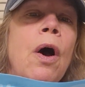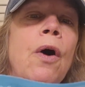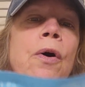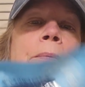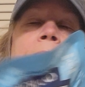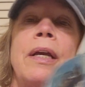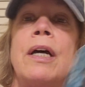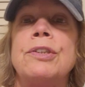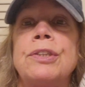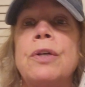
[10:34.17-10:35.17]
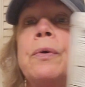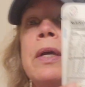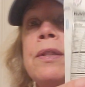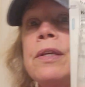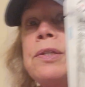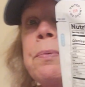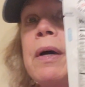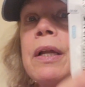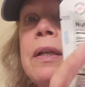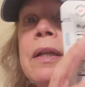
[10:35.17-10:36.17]
Oh my gosh. So this
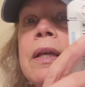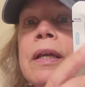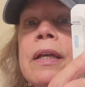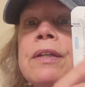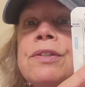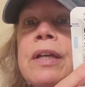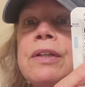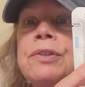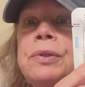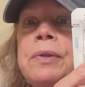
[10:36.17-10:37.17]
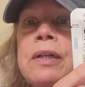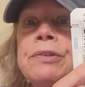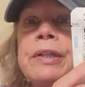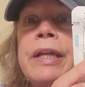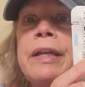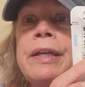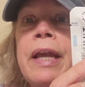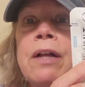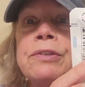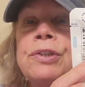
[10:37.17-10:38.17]
one is like 280
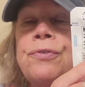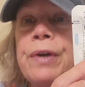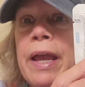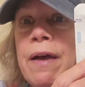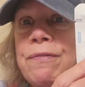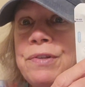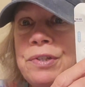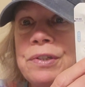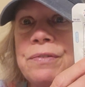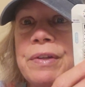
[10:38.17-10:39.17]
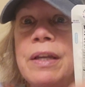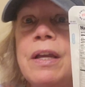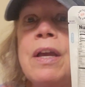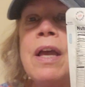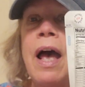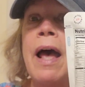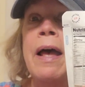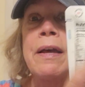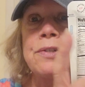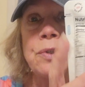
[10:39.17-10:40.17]
calories for half a serving.
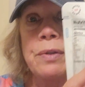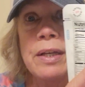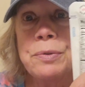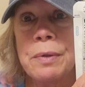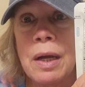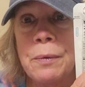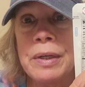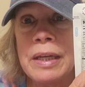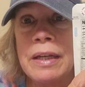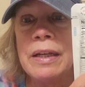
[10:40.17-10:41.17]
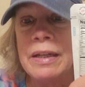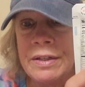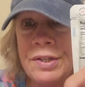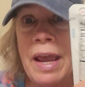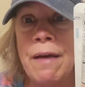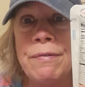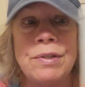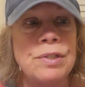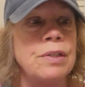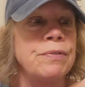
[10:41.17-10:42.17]
So that's what I would eat, is half a
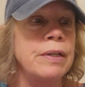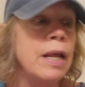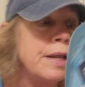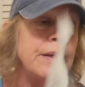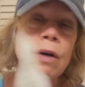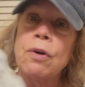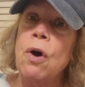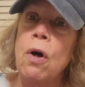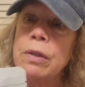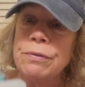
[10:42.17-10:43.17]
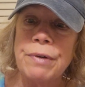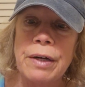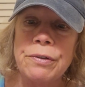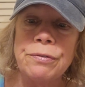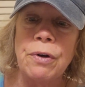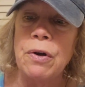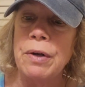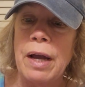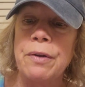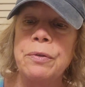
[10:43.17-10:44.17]
serving. Now, call it right or
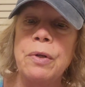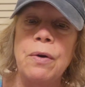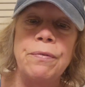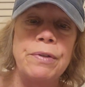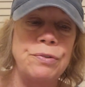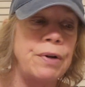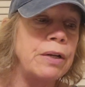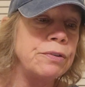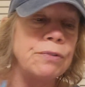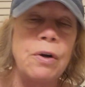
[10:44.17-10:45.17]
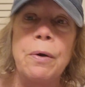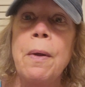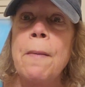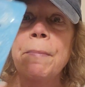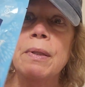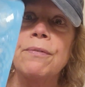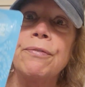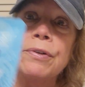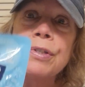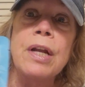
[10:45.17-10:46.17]
wrong. I don't know if it's right or wrong, but the
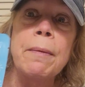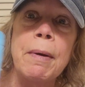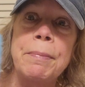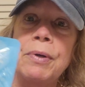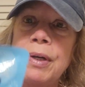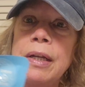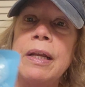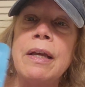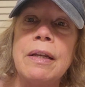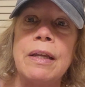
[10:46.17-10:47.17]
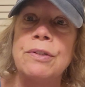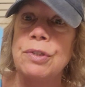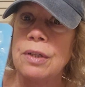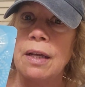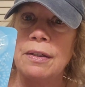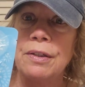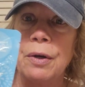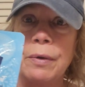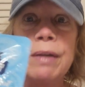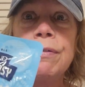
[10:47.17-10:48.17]
first time I'm cooking it, it's, you
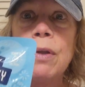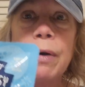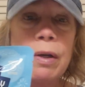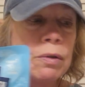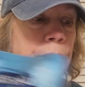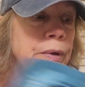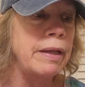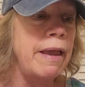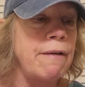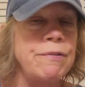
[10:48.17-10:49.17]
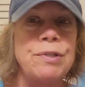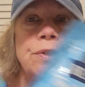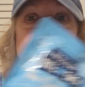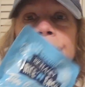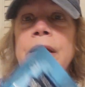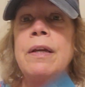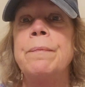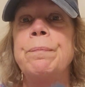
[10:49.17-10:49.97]
know, even though I only want a half a serving,